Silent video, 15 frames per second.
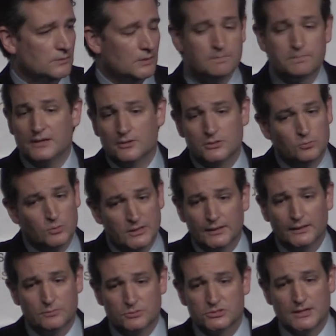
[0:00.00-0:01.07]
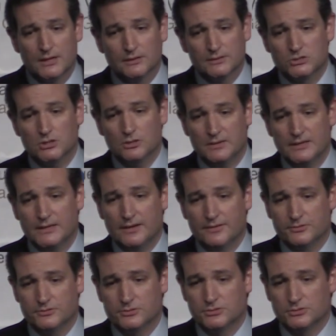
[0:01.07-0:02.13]
compared to what Elie Wiesel and so many
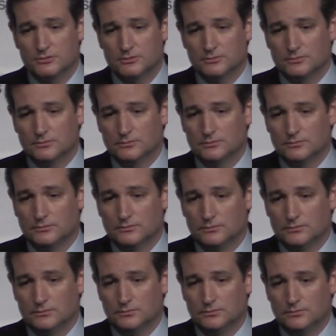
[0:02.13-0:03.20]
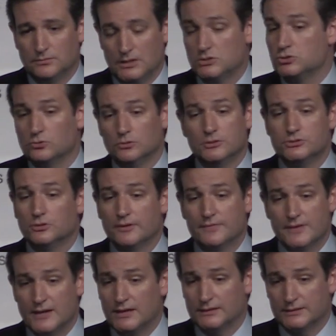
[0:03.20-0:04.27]
others endured during
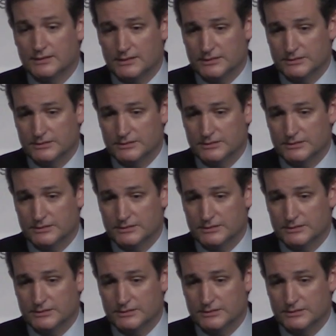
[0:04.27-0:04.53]
the Holocaust.